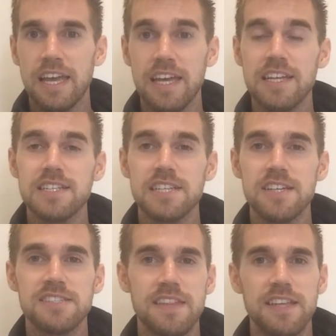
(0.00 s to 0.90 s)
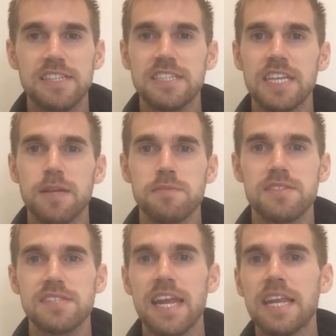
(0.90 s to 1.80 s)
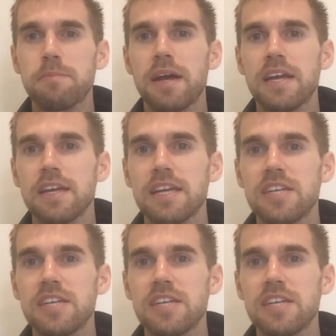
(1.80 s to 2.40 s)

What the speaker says: and I'll send that to teams stating my